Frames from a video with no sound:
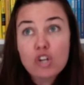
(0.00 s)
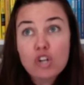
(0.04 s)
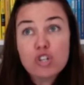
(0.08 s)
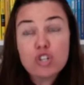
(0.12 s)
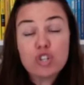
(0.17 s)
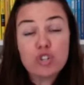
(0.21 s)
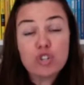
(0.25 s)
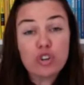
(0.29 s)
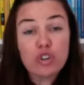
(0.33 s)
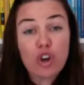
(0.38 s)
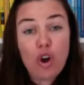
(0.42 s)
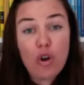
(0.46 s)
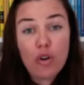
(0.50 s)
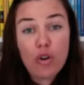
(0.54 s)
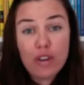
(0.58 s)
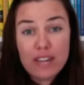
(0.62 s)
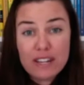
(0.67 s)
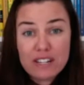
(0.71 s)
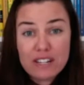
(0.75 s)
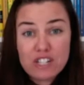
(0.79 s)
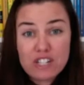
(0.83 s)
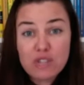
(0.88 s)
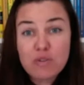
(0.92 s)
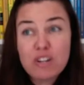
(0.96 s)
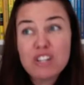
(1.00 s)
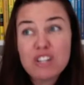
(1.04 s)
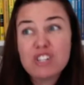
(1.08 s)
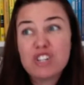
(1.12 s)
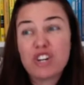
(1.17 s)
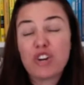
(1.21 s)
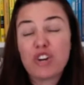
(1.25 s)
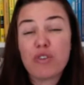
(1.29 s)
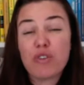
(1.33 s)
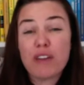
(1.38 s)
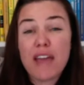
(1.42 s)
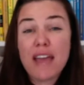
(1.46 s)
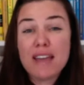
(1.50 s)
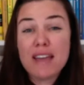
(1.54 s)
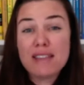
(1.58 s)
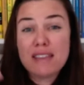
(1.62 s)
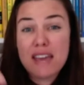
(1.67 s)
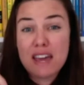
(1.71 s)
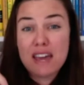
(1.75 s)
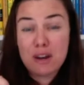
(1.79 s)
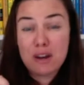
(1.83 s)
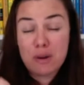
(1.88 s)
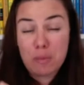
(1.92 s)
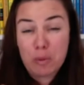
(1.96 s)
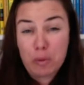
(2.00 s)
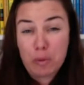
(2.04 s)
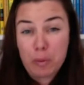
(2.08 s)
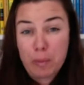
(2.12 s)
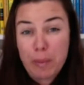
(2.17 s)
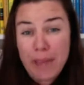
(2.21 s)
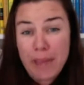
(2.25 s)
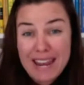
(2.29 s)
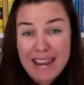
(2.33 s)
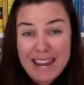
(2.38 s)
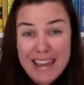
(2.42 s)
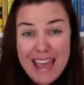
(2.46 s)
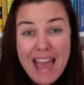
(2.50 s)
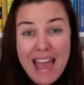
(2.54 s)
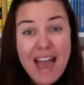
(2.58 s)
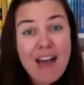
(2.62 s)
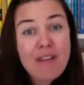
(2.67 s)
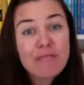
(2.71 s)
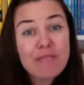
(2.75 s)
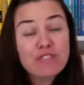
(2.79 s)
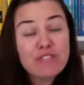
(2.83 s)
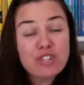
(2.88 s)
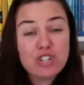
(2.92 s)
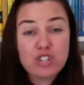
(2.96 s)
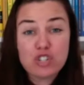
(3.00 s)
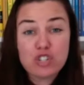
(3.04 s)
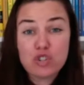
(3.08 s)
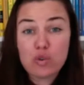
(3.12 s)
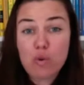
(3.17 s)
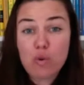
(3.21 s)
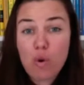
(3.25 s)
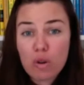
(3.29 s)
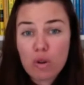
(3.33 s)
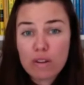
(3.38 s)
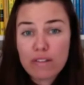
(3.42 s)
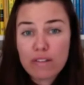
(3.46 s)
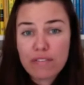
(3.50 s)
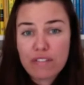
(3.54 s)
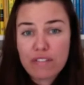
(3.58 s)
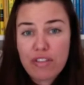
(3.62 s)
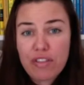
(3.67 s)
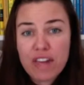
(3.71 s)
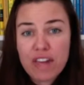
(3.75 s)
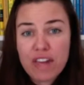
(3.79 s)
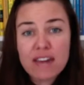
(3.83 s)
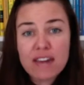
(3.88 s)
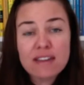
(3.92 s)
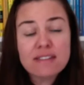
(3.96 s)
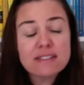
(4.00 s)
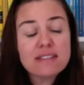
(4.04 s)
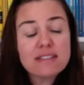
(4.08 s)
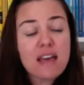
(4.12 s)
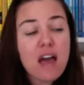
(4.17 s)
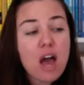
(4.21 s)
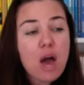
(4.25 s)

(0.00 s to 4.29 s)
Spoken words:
to go into it, to create the editable PDF, to do all of the things,